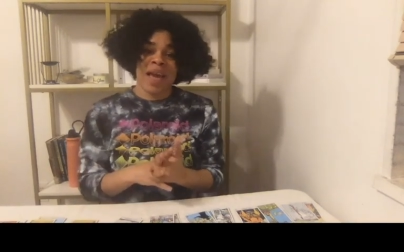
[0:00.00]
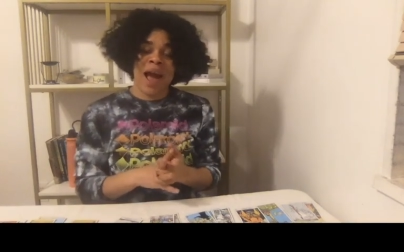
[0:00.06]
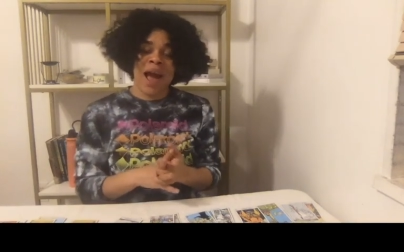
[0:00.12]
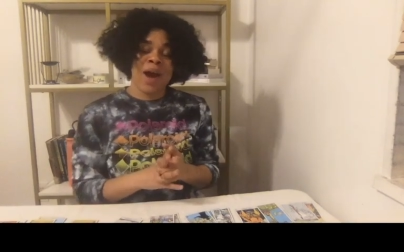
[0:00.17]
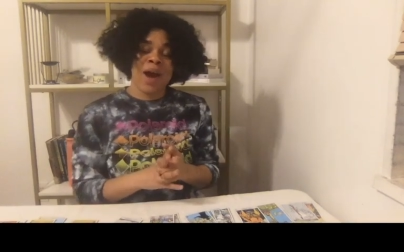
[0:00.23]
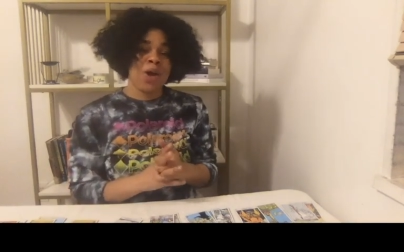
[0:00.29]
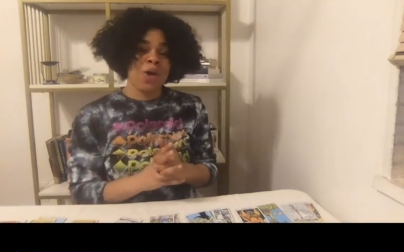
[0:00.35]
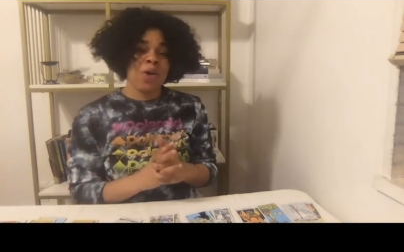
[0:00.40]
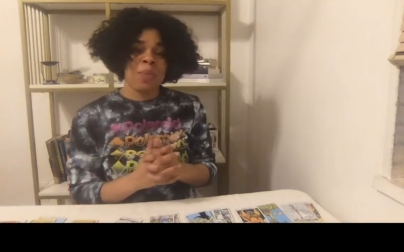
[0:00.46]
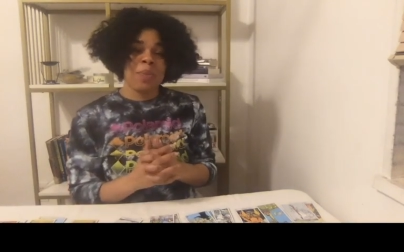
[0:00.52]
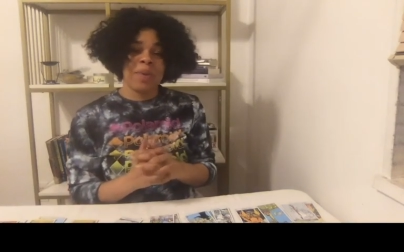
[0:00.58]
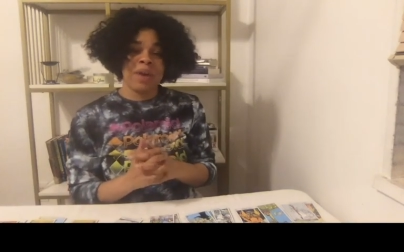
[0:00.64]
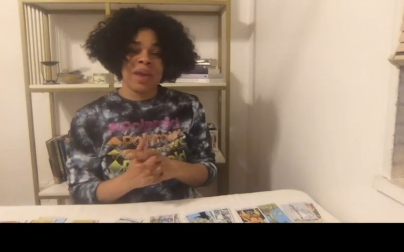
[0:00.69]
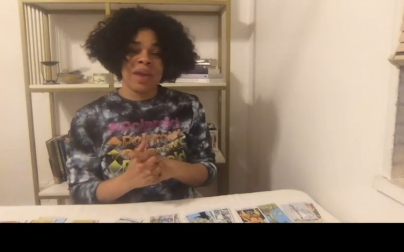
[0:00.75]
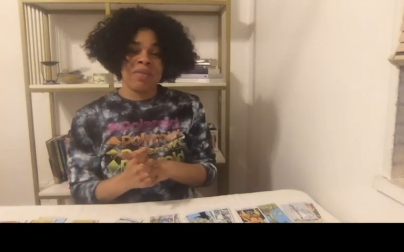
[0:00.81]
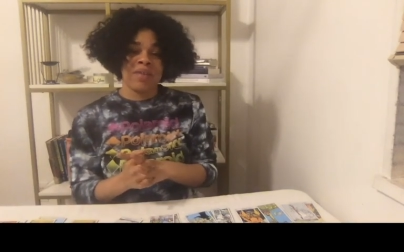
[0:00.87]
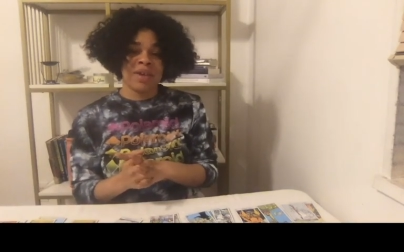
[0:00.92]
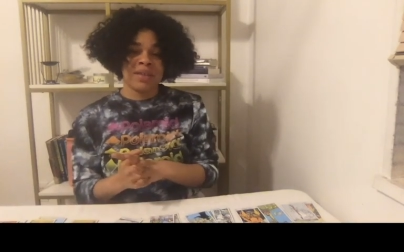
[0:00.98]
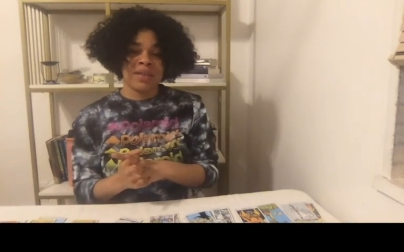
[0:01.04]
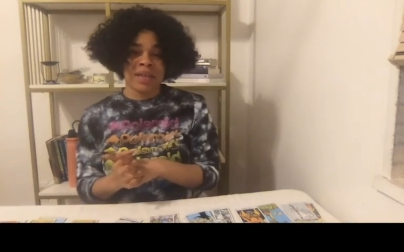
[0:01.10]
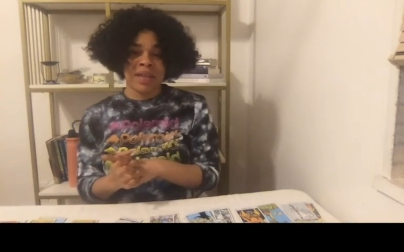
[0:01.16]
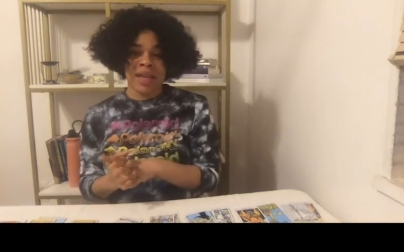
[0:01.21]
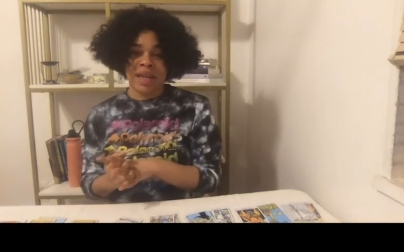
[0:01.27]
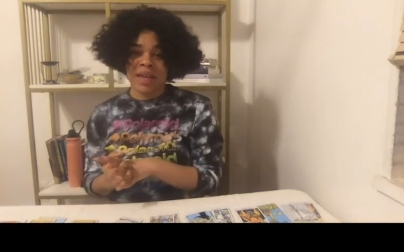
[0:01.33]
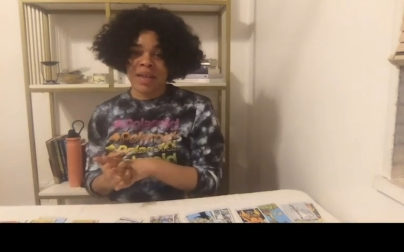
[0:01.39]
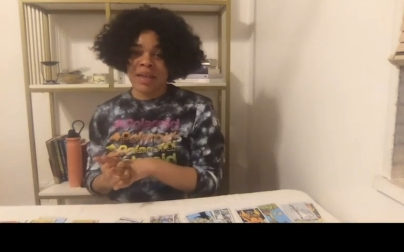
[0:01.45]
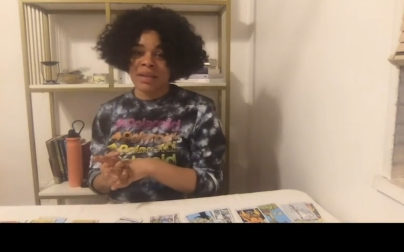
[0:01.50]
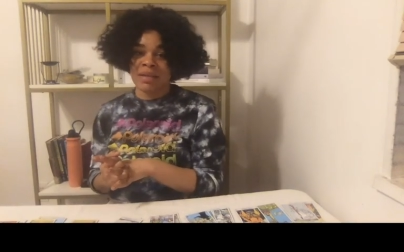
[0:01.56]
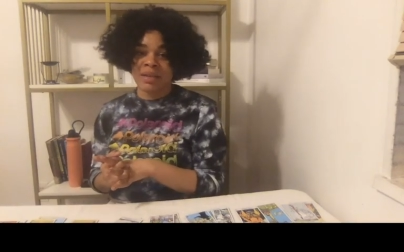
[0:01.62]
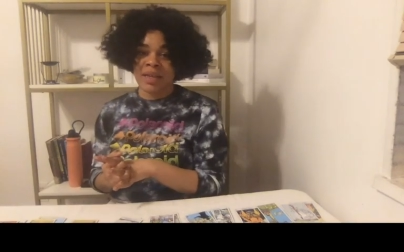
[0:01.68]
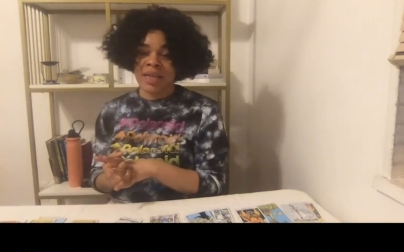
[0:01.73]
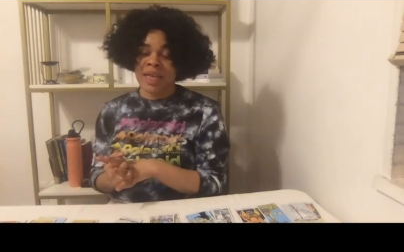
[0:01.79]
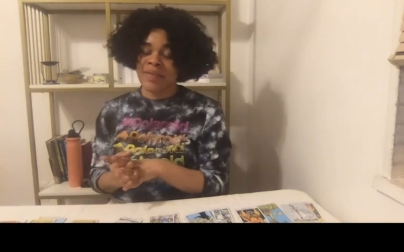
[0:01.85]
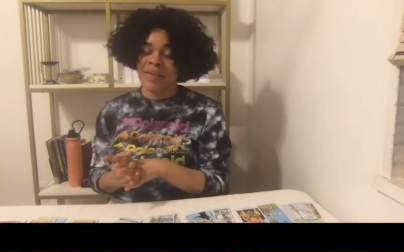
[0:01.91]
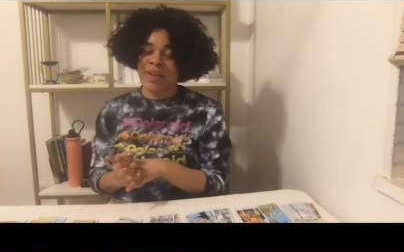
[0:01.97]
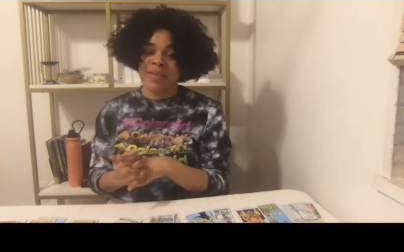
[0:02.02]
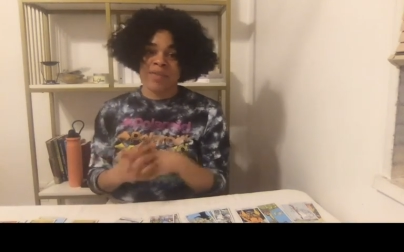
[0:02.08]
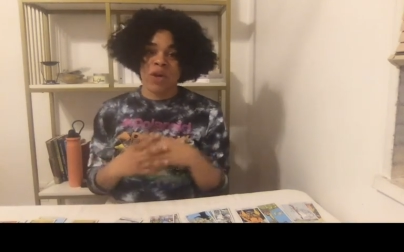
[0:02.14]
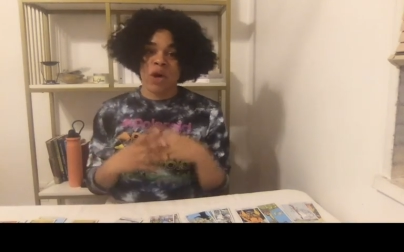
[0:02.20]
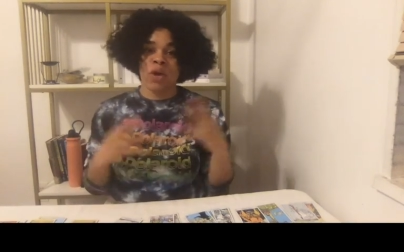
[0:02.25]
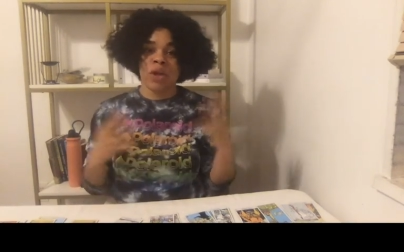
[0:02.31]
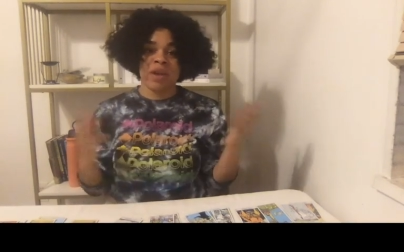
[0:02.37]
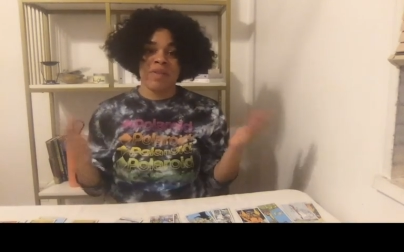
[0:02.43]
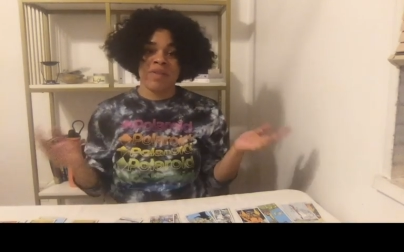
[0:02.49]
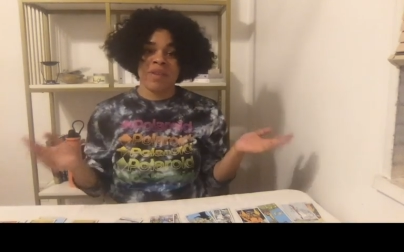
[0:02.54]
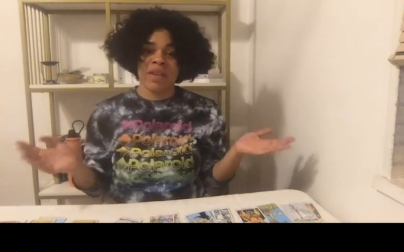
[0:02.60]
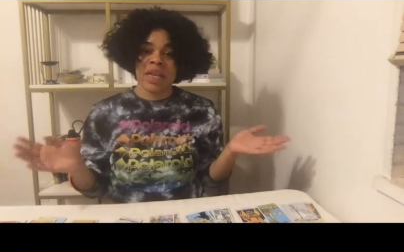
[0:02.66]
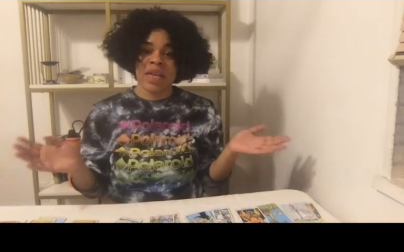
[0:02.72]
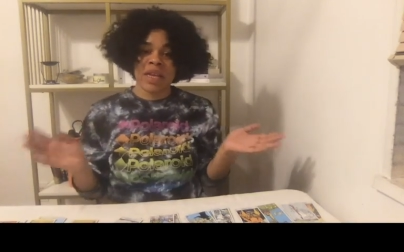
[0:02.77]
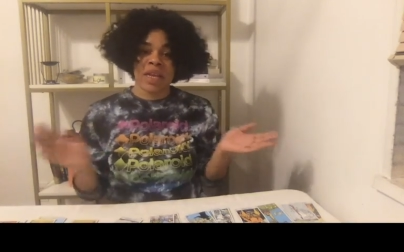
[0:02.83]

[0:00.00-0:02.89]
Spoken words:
I hope it resonated. And even if all of it didn't,